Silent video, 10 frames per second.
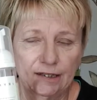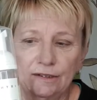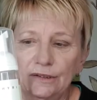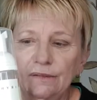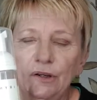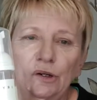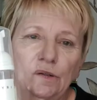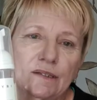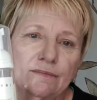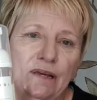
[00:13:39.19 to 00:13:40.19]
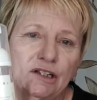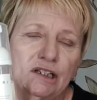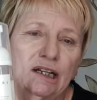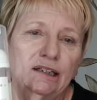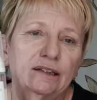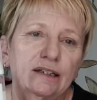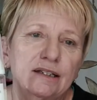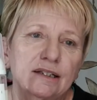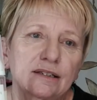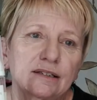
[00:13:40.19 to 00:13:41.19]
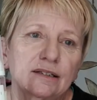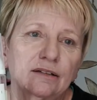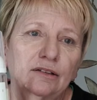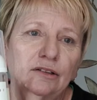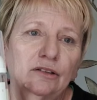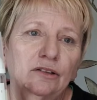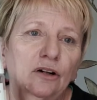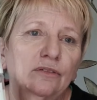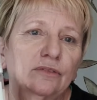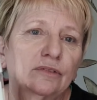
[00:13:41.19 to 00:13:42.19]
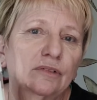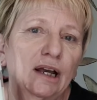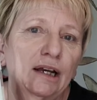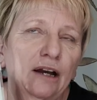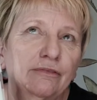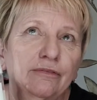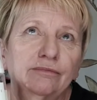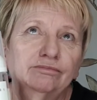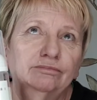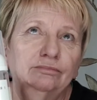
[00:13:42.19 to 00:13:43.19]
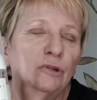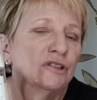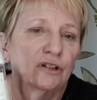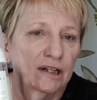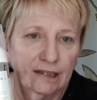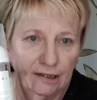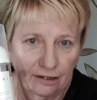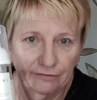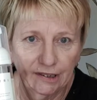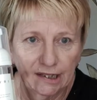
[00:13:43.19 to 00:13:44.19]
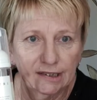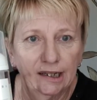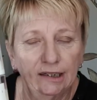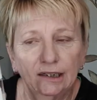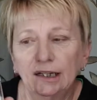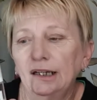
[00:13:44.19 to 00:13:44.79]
I saw some girls mentioning that this is not enough, moisturising enough for their skin.